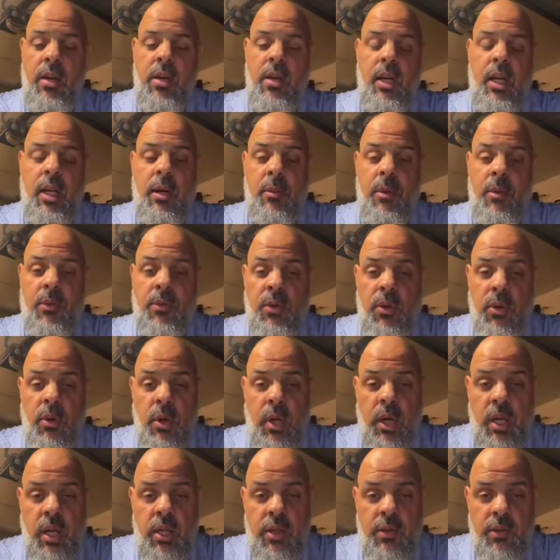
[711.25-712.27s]
They're coming for
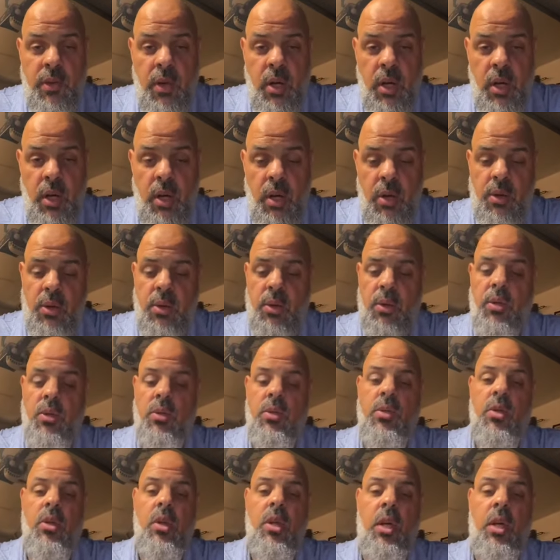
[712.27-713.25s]
your kids via cartoons.